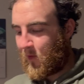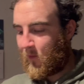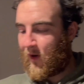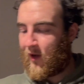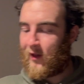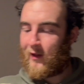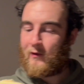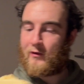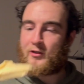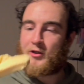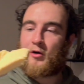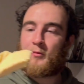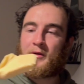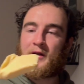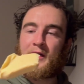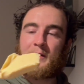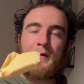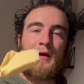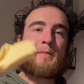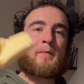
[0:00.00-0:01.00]
Well, I was
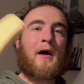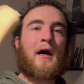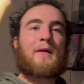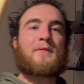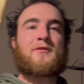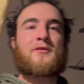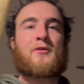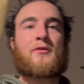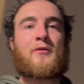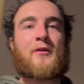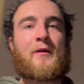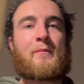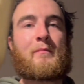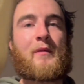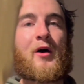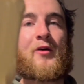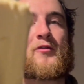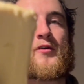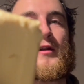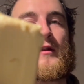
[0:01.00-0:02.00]
opening my popsicle and it
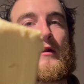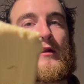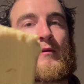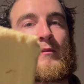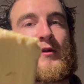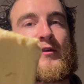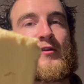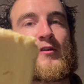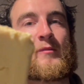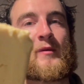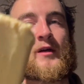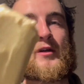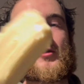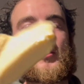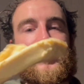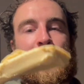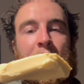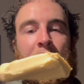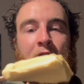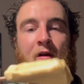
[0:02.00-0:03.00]
melted a little bit too much.
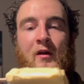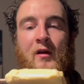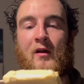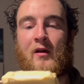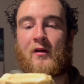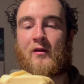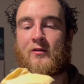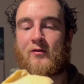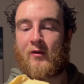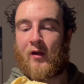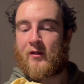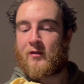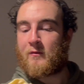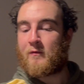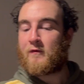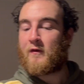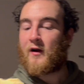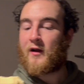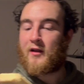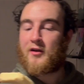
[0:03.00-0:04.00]
So we got some
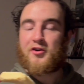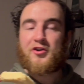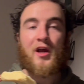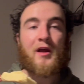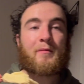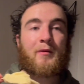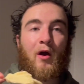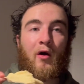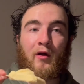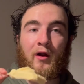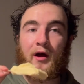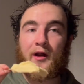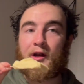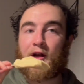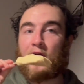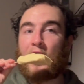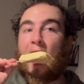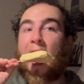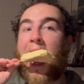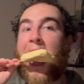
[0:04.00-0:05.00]
funky shape going on
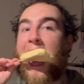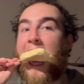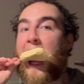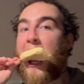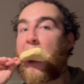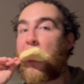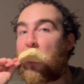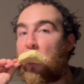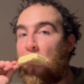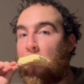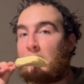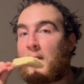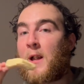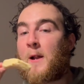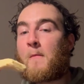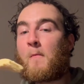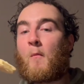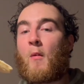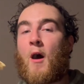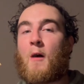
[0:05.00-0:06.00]
here.
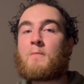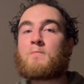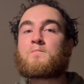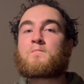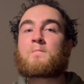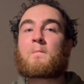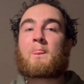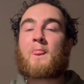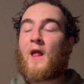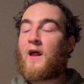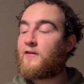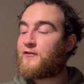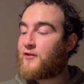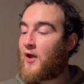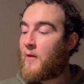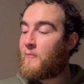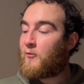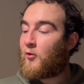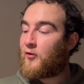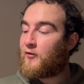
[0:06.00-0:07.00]
But it's
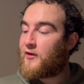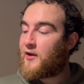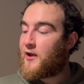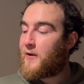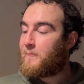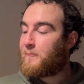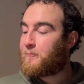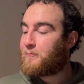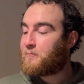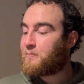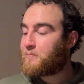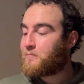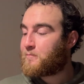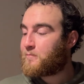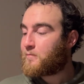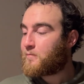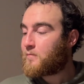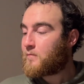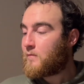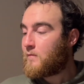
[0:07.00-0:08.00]
time for the
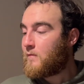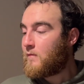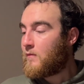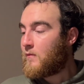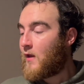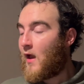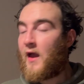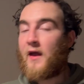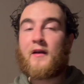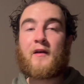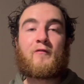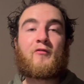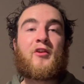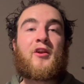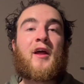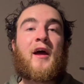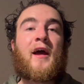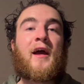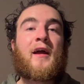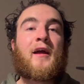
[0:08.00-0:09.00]
end of the
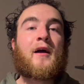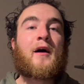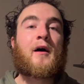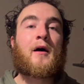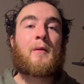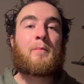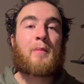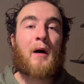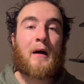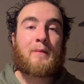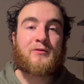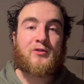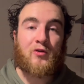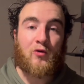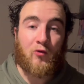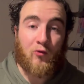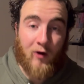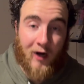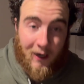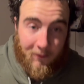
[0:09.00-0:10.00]
day
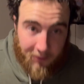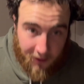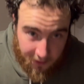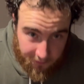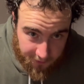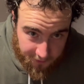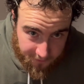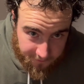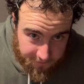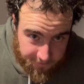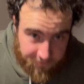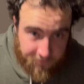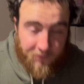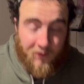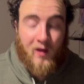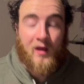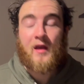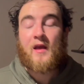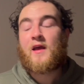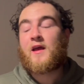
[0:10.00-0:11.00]
popsicle wrap up.
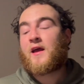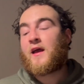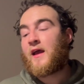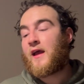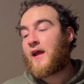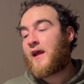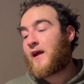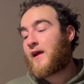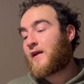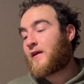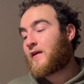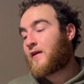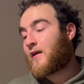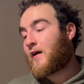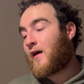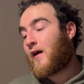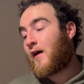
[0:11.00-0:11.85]
And